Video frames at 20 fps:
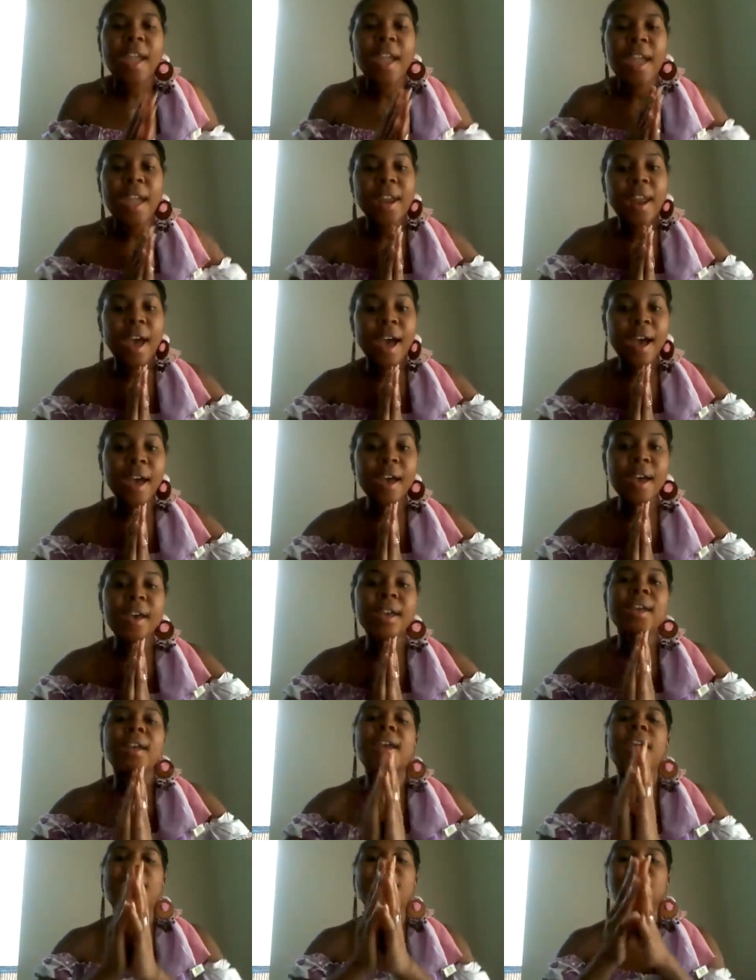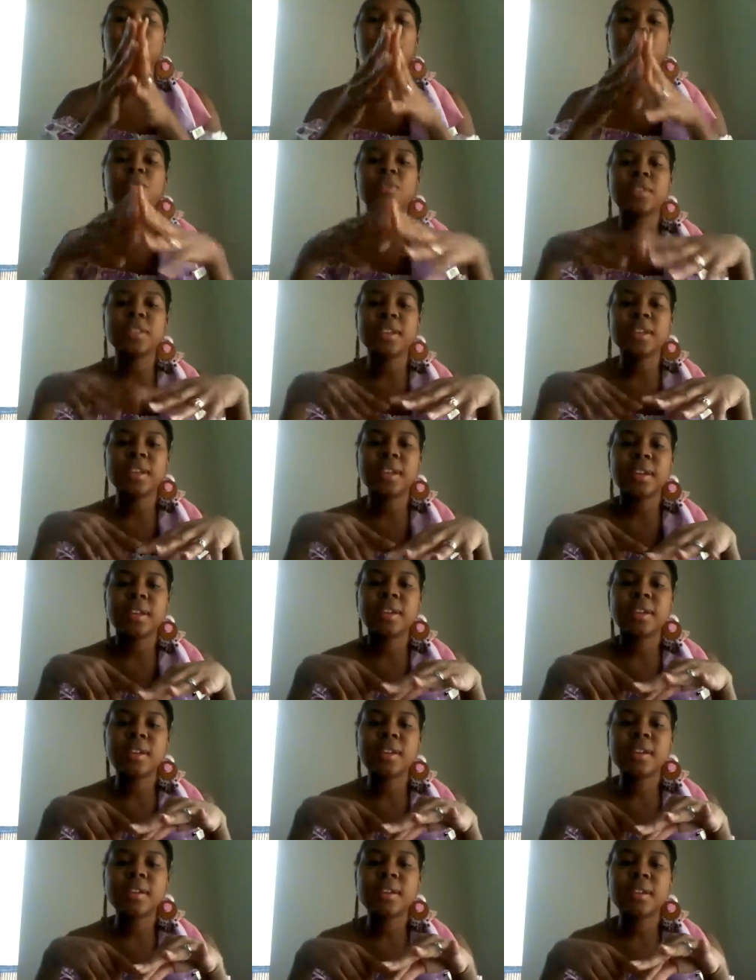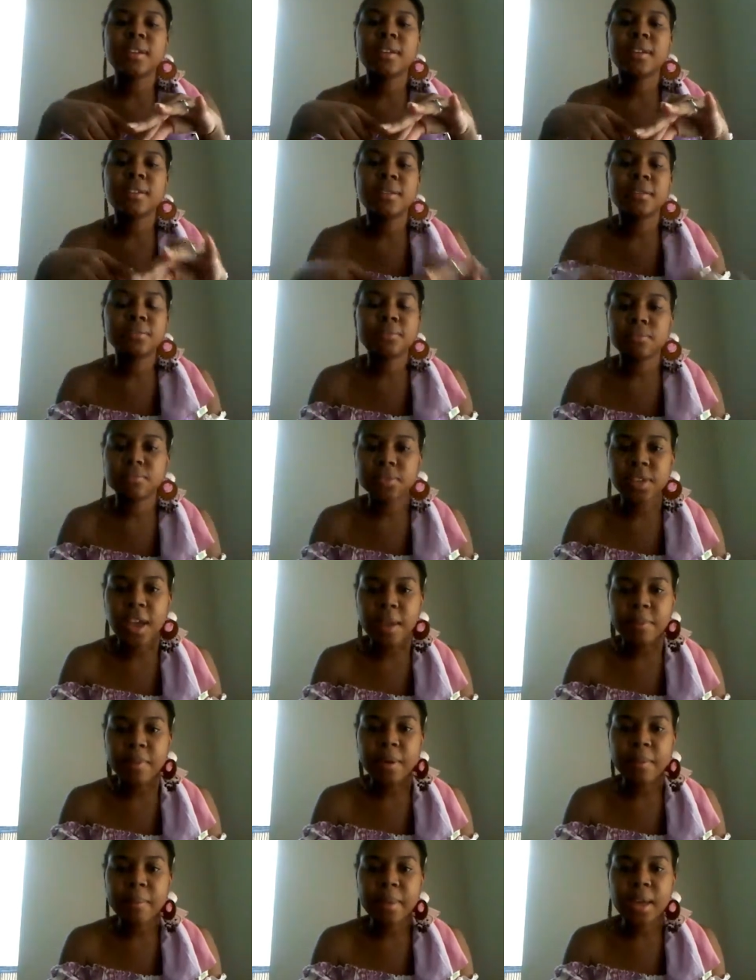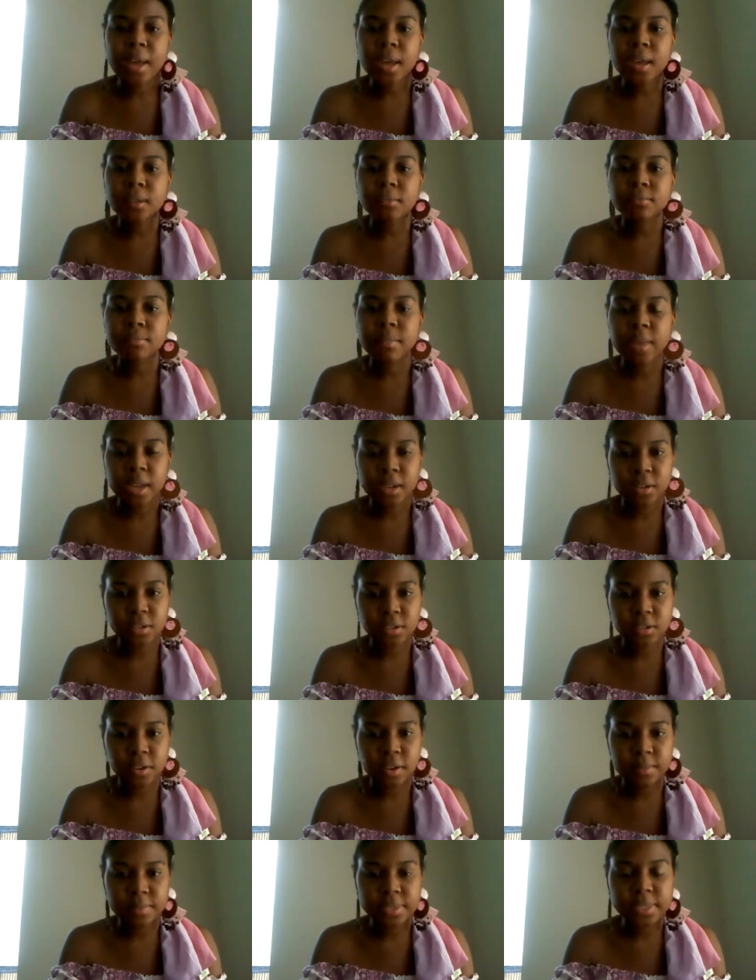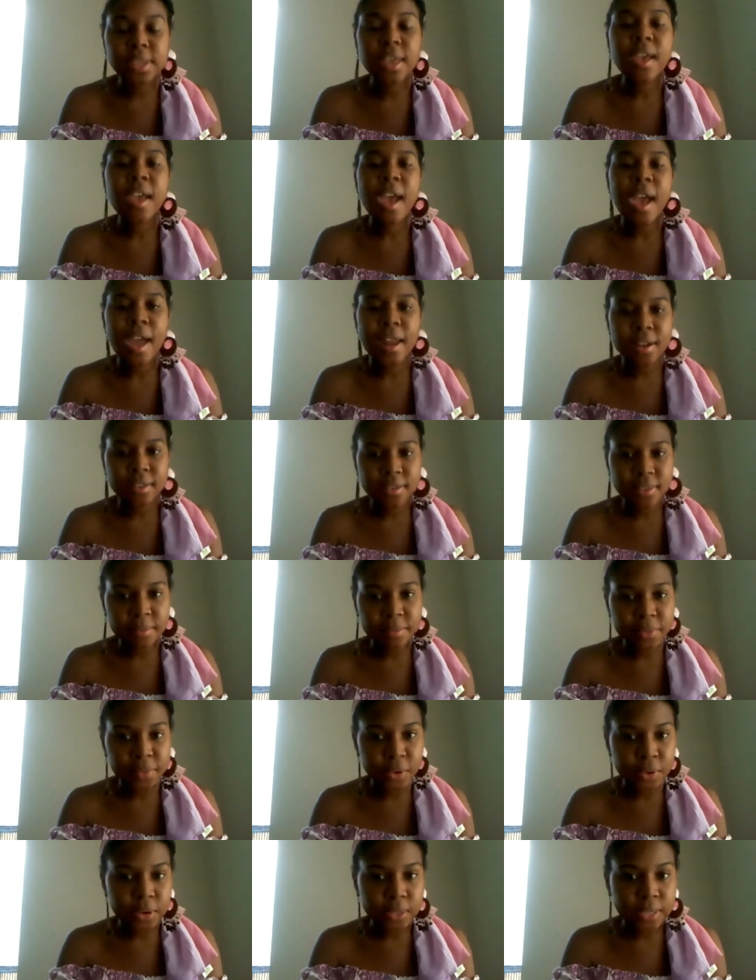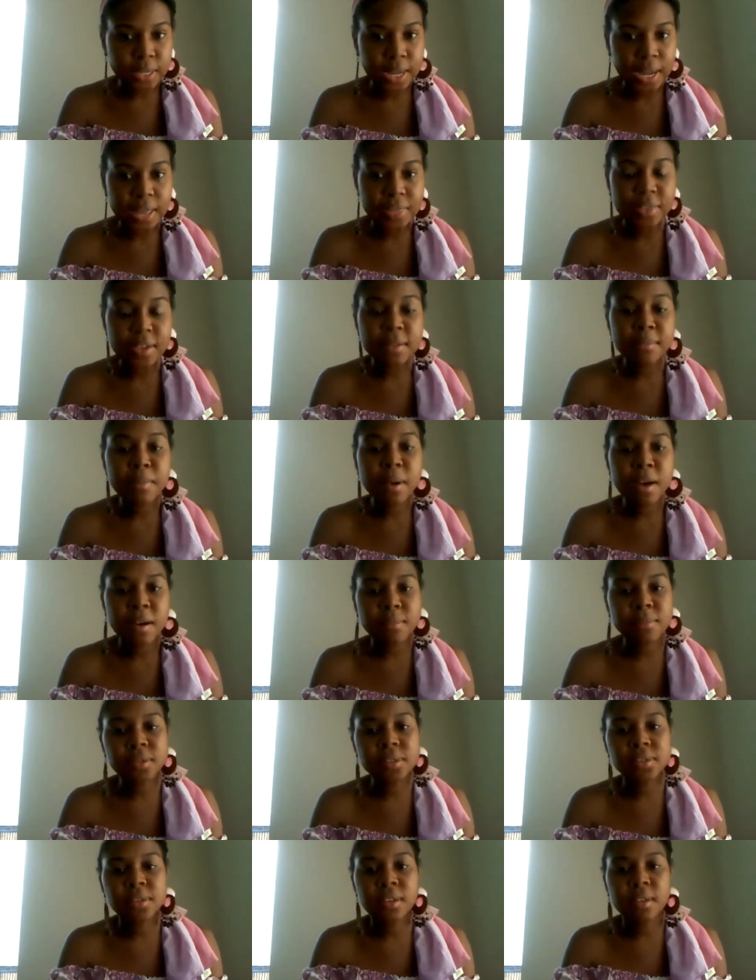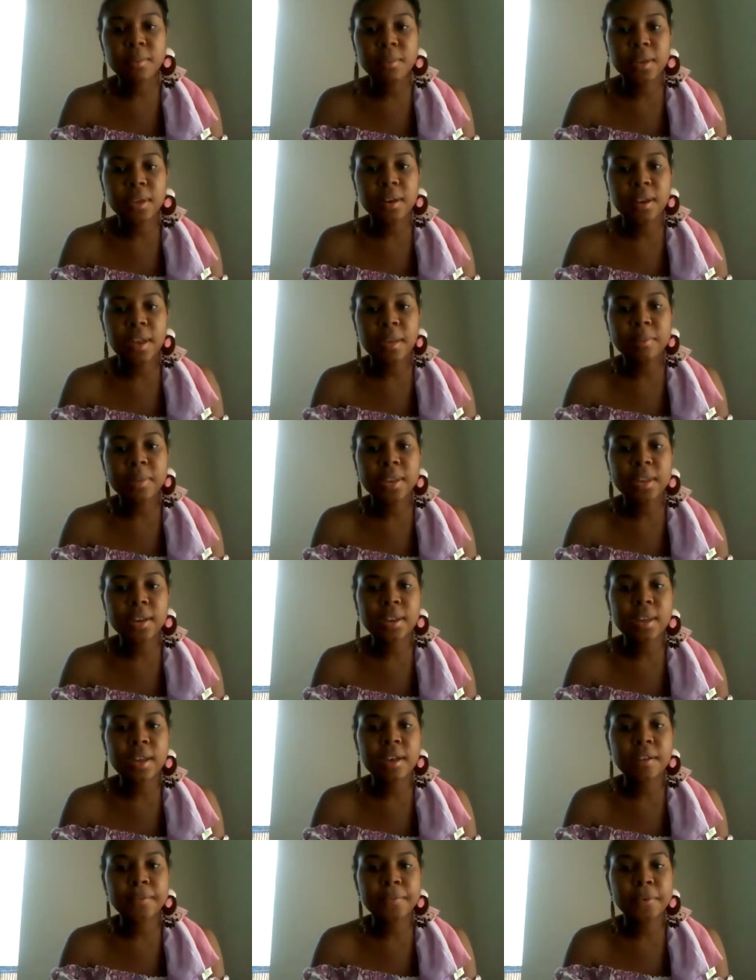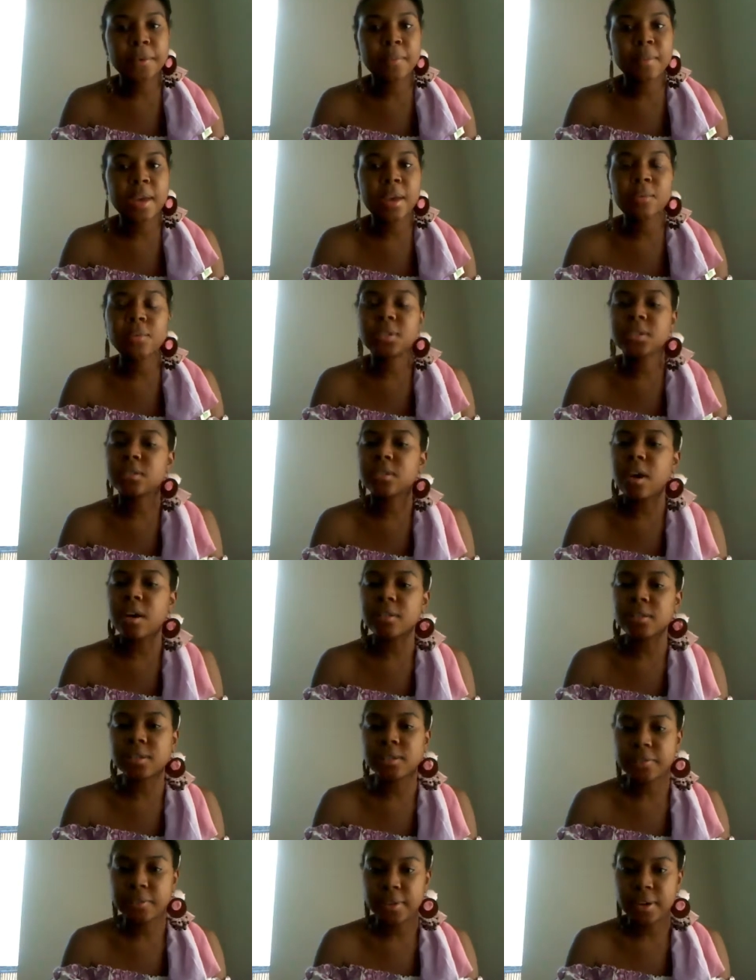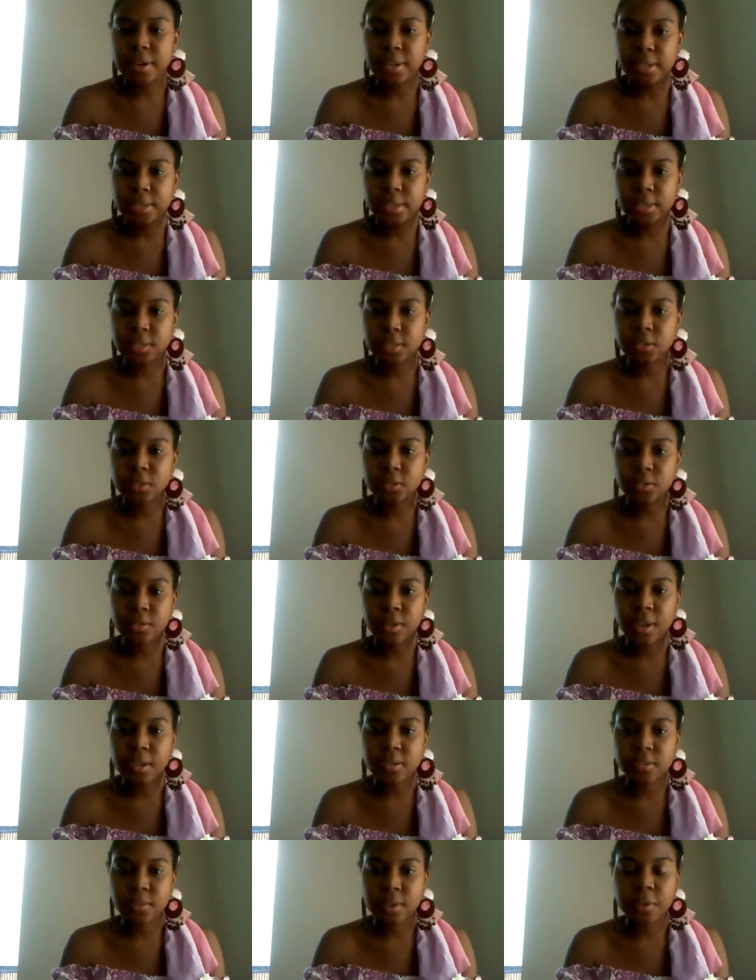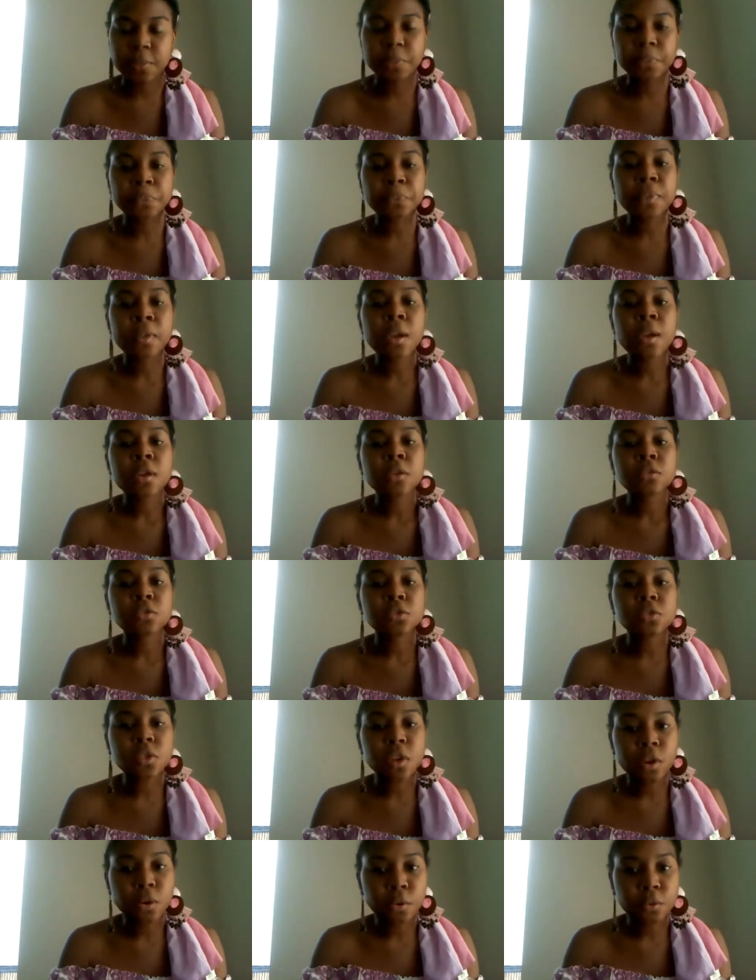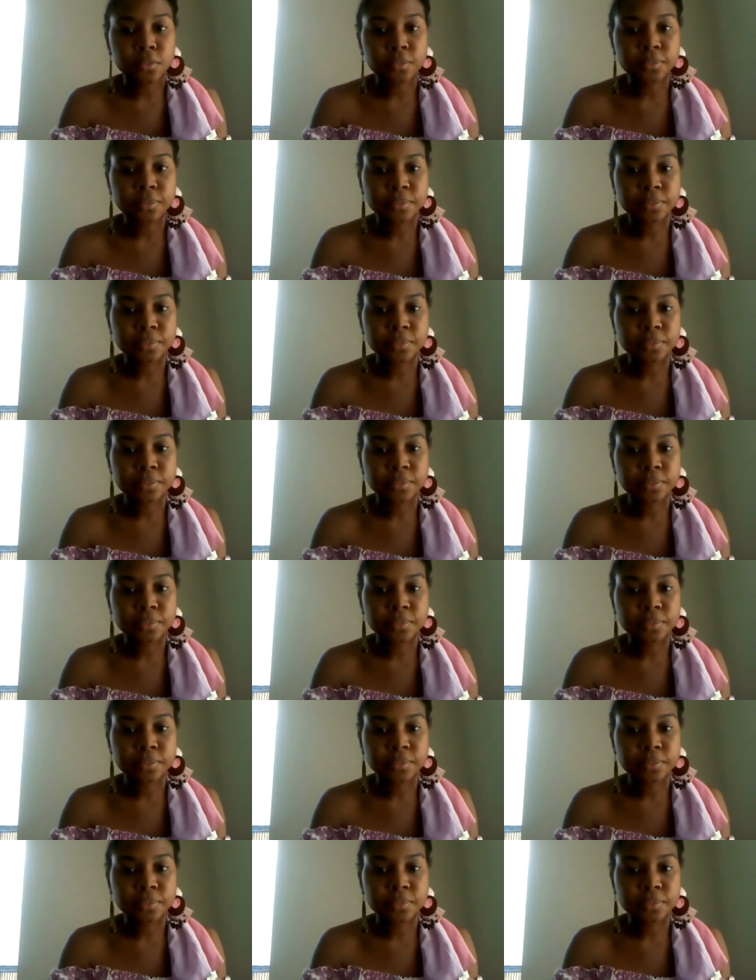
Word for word: And I actually type up my manuscripts, edit them thoroughly, and then publish them in a PDF format, which is also very easy to do as well. So,